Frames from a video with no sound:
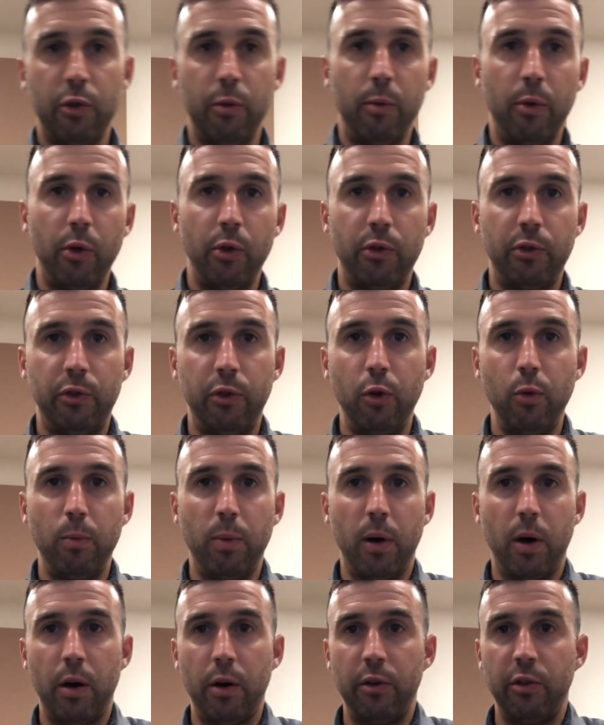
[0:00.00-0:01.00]
from those few
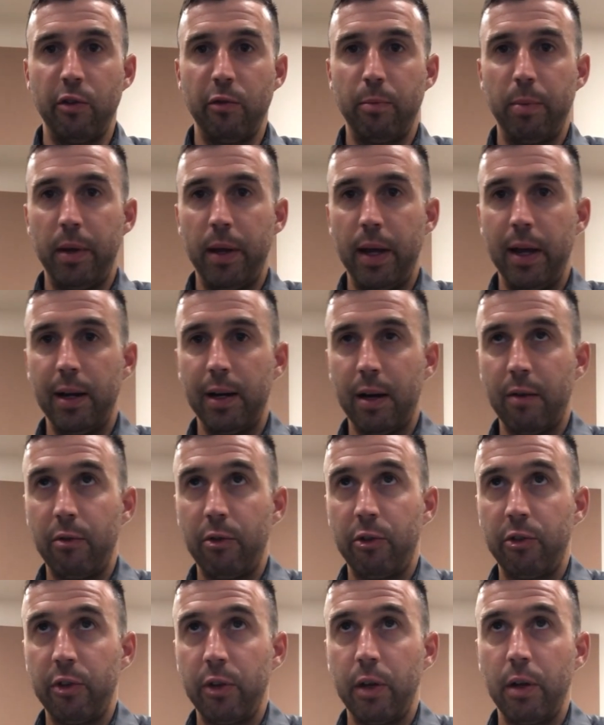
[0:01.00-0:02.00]
bars of playing,
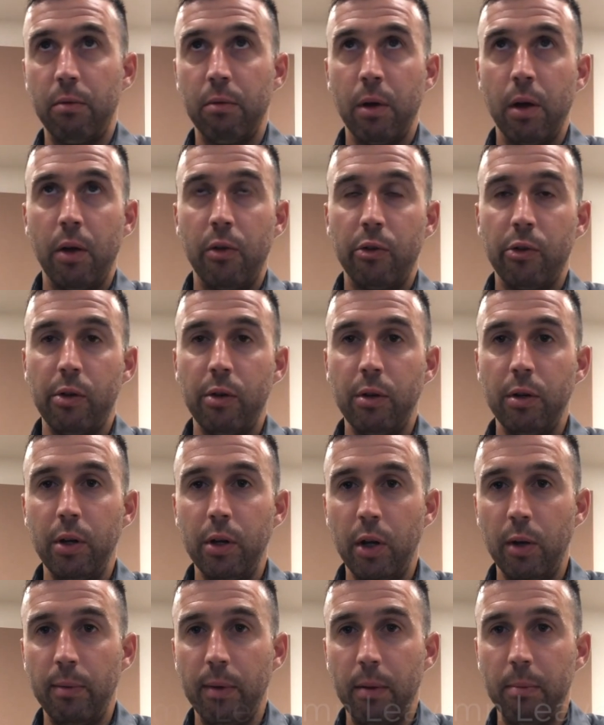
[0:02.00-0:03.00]
obviously it's a
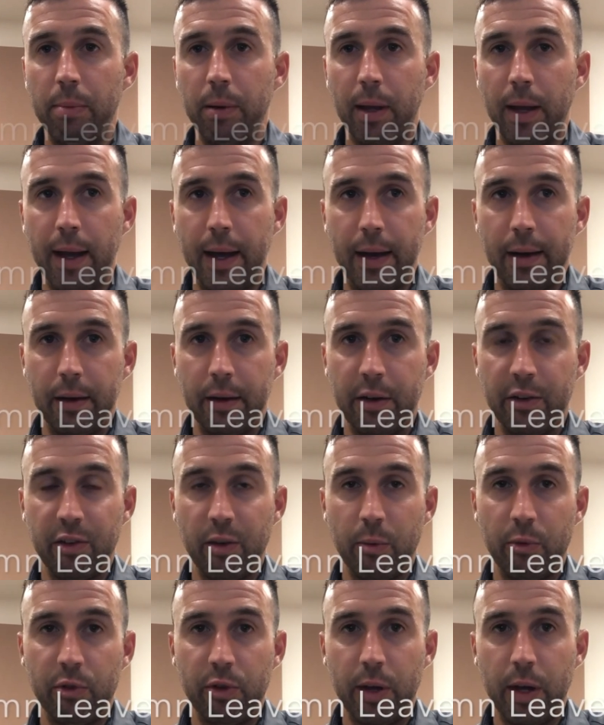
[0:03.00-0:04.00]
little bit bland because
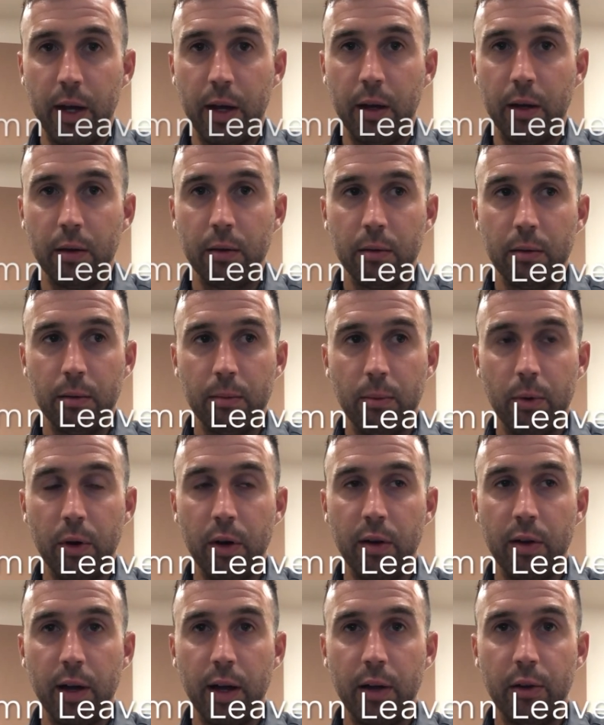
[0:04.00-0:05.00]
I'm staying
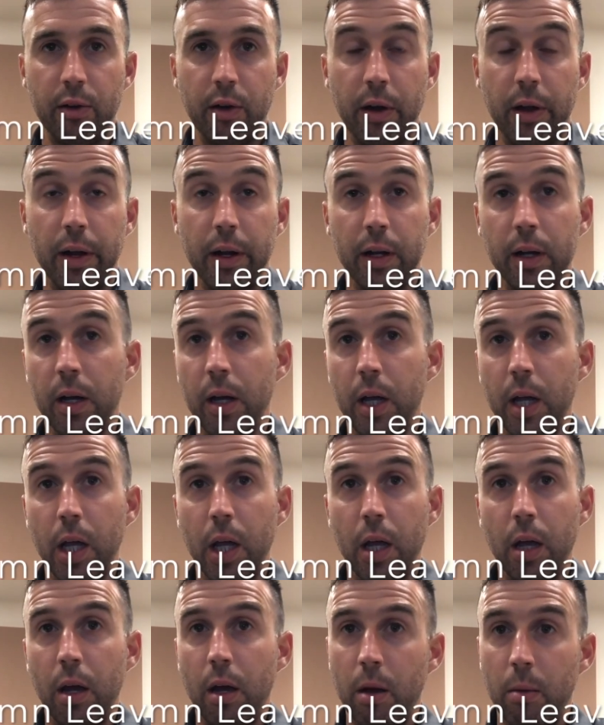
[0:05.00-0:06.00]
pretty diatonic,
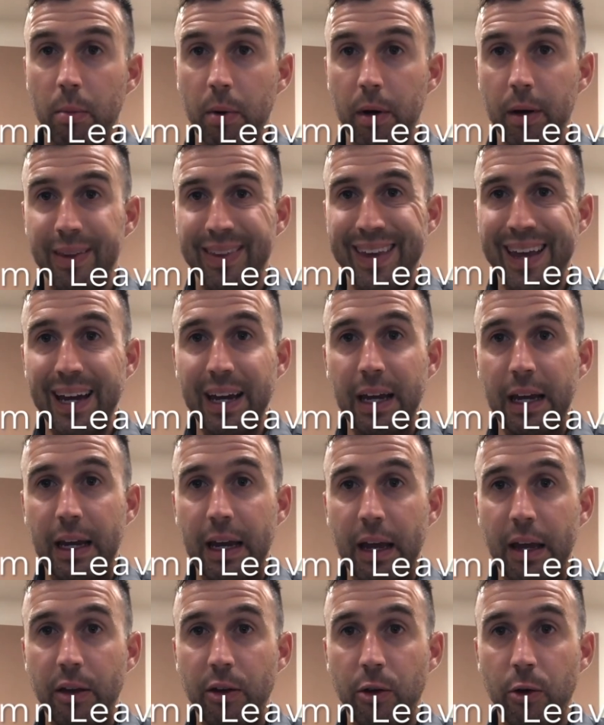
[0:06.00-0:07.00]
but that can
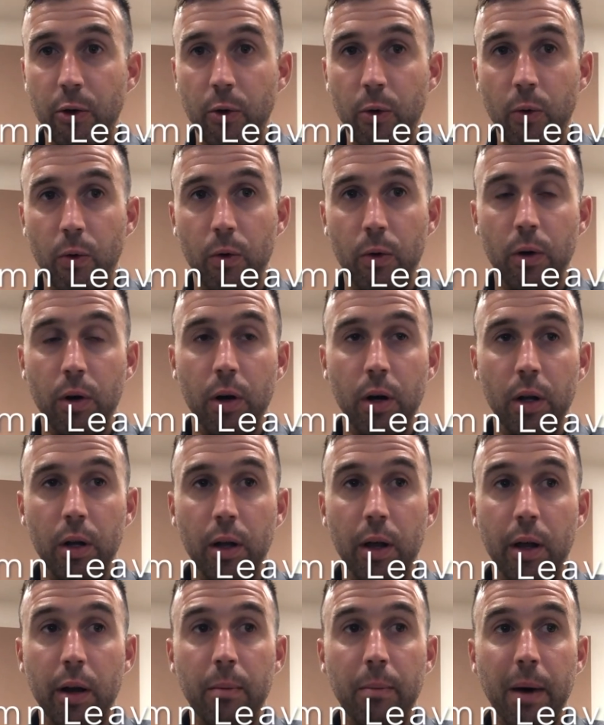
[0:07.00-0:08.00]
get you a
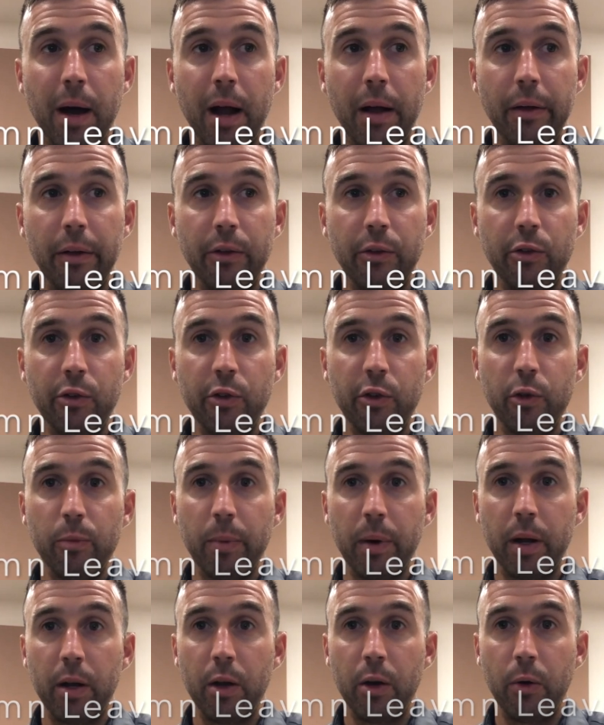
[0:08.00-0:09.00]
lot of mileage just
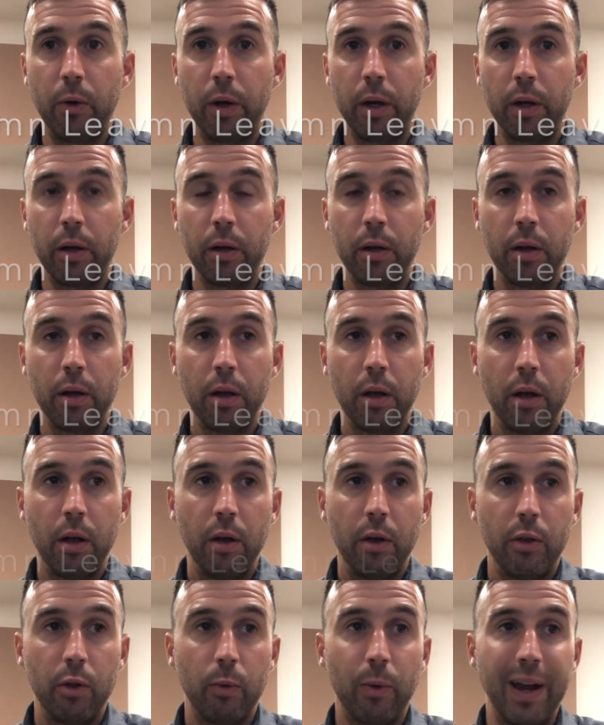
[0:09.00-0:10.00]
by knowing
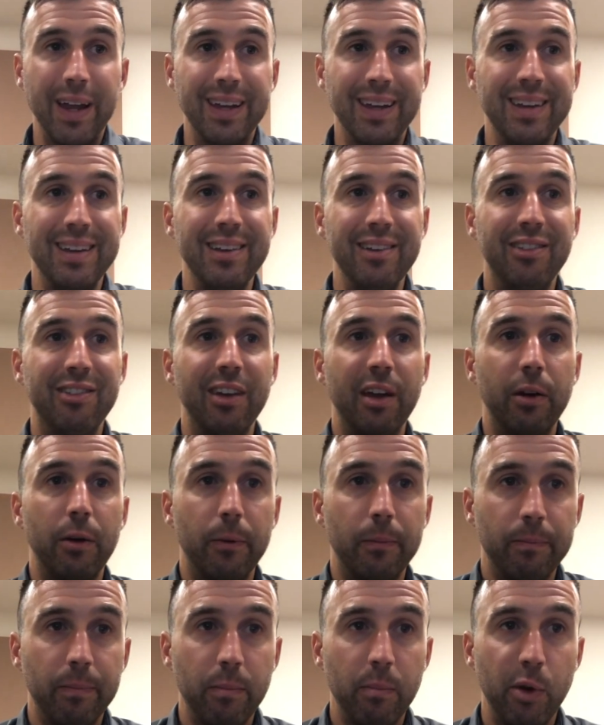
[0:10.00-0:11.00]
the right key center.
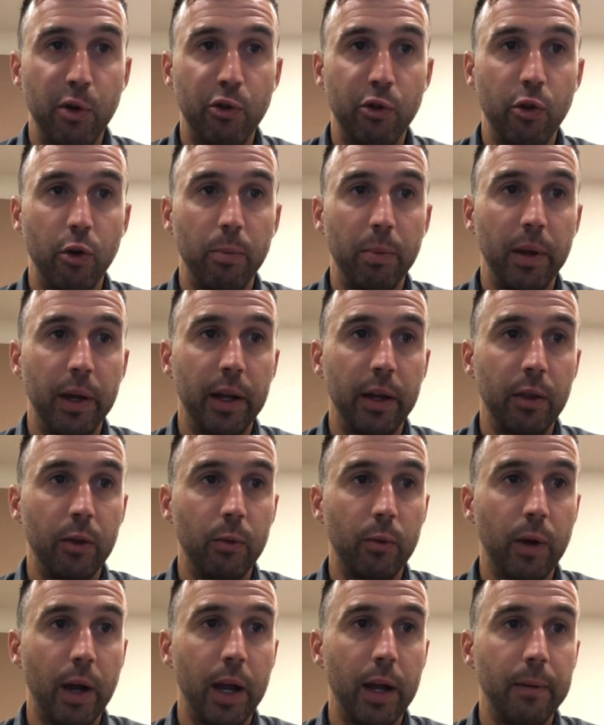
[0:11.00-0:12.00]
Make sure you're playing in the
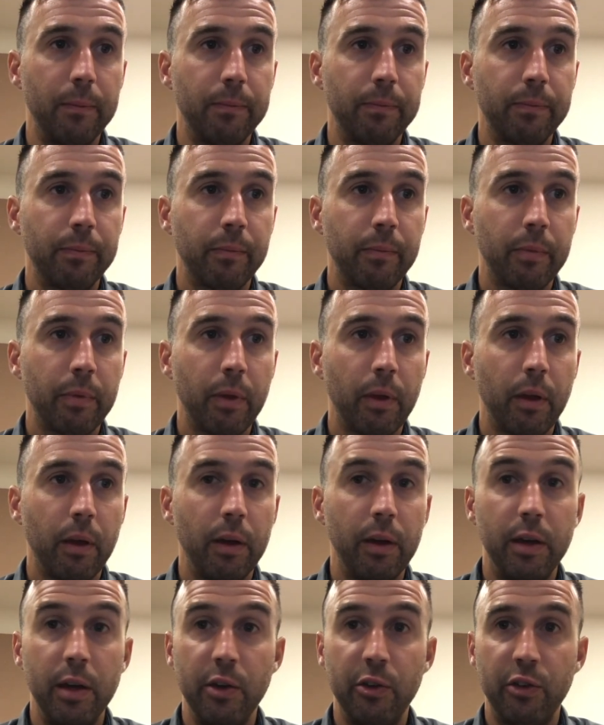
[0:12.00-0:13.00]
right
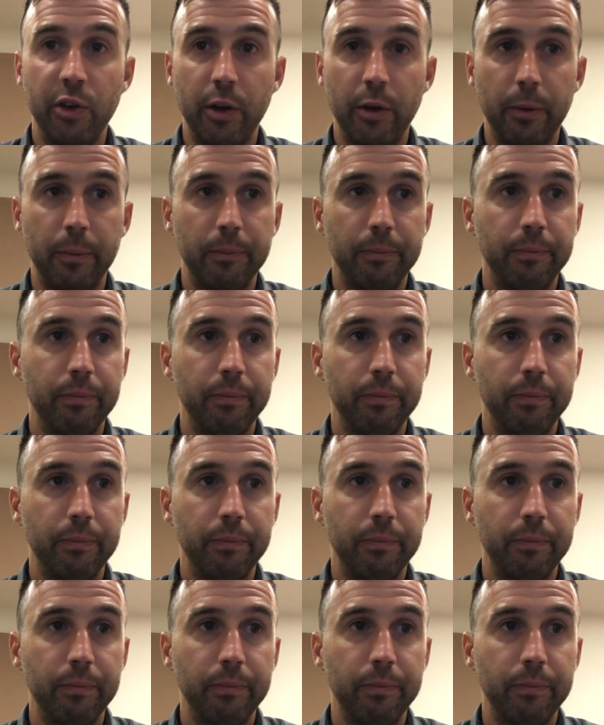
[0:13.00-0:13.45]
key center.